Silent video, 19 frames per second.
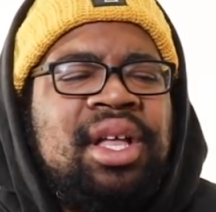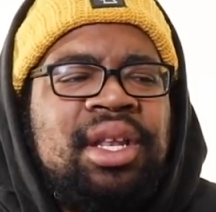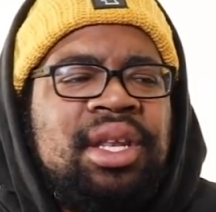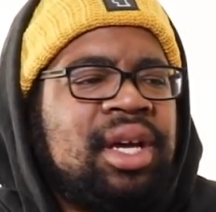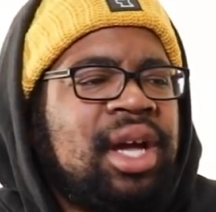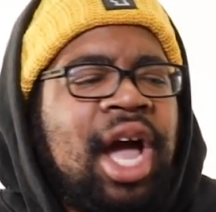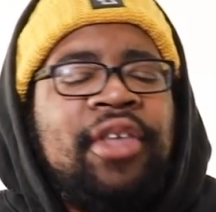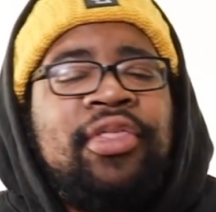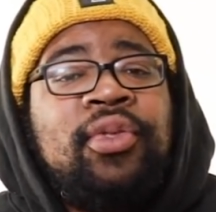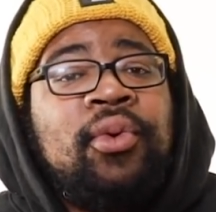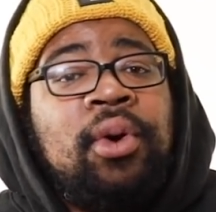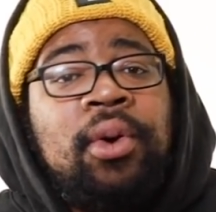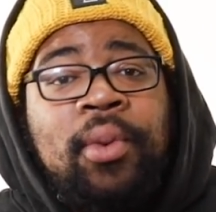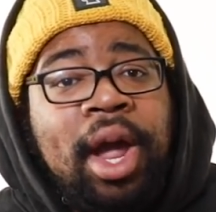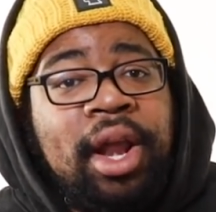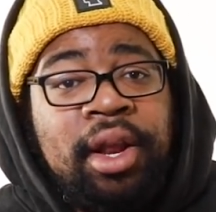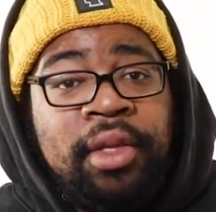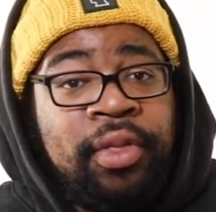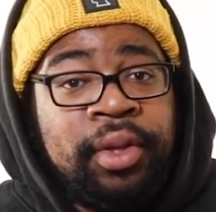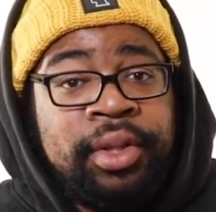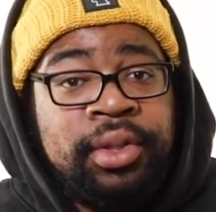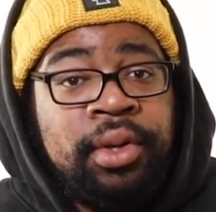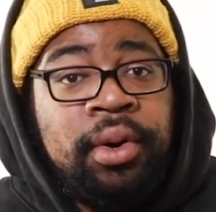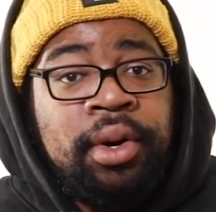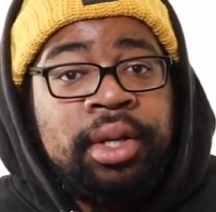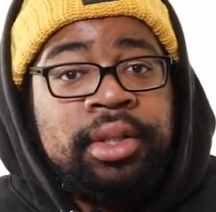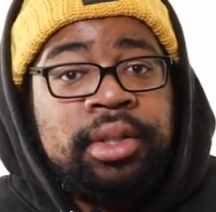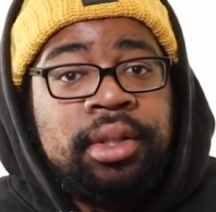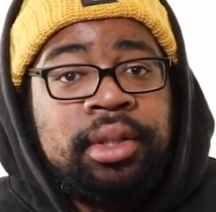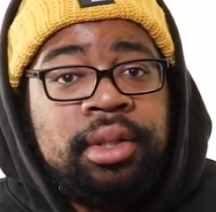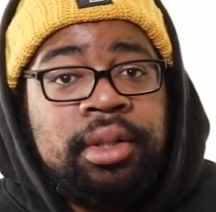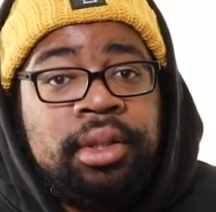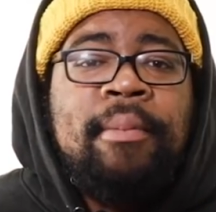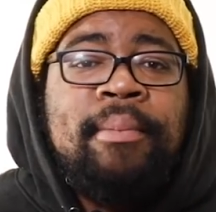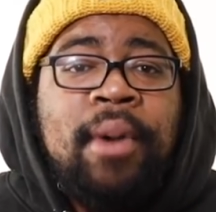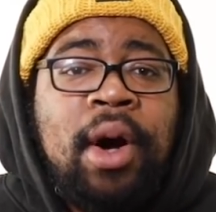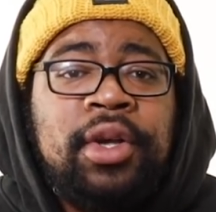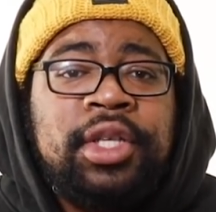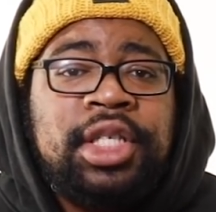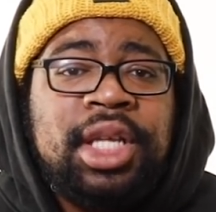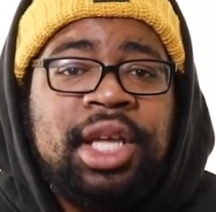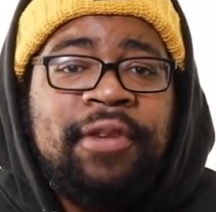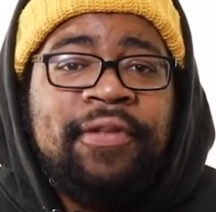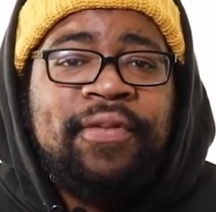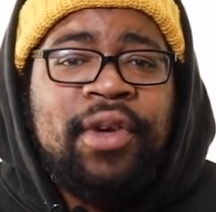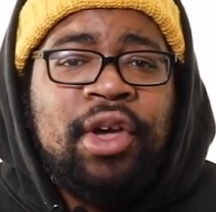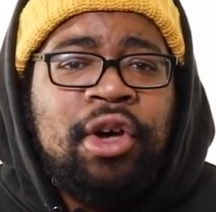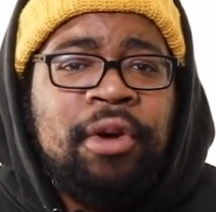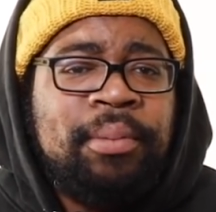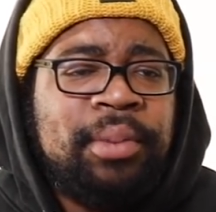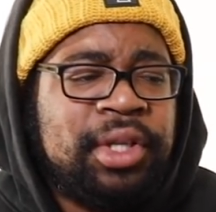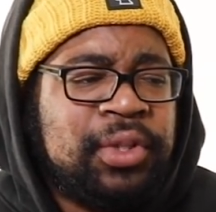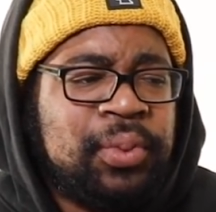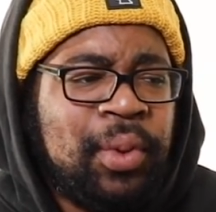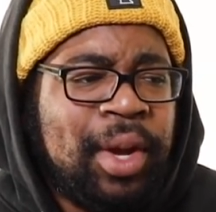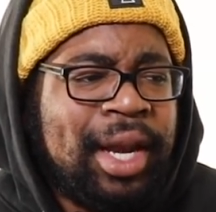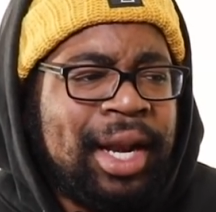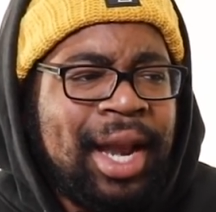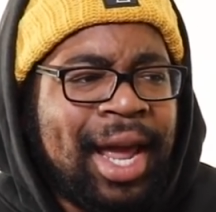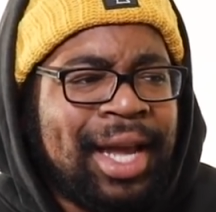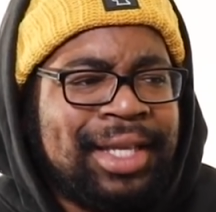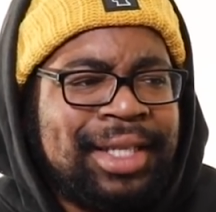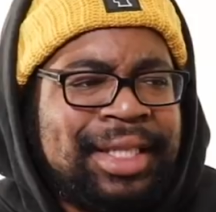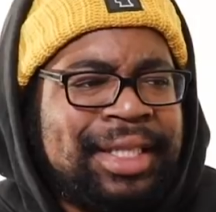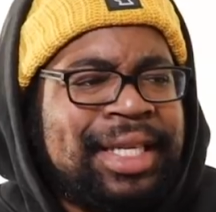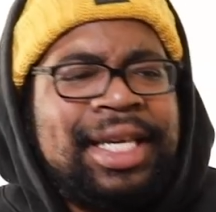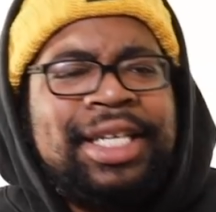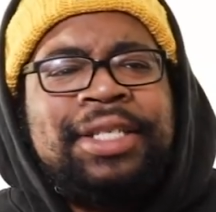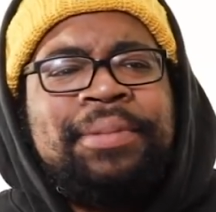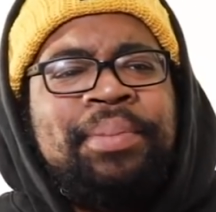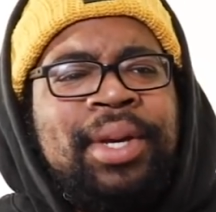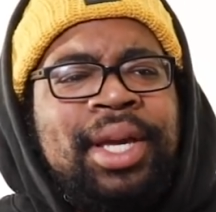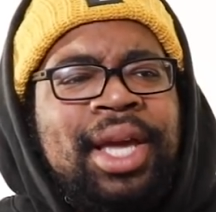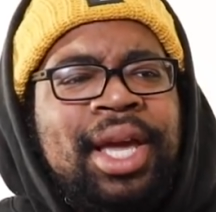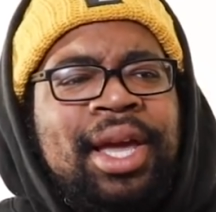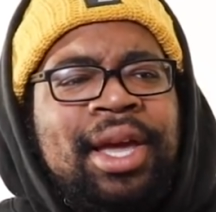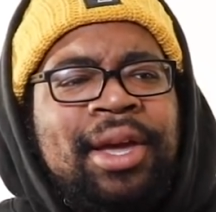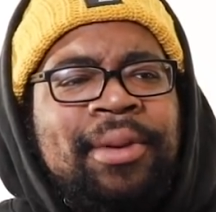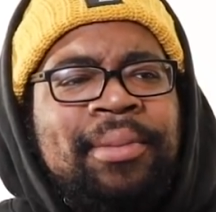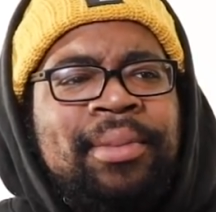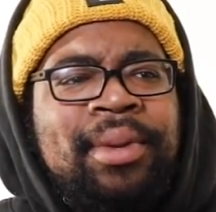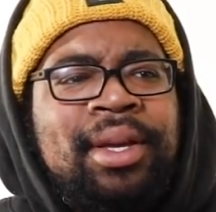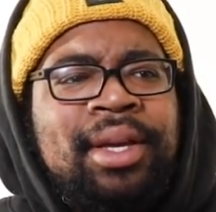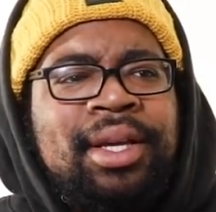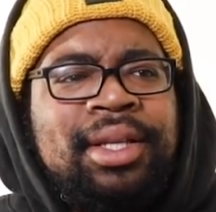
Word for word: Look, I threw away the thesaurus. Mostly filmed between like 6 p.m.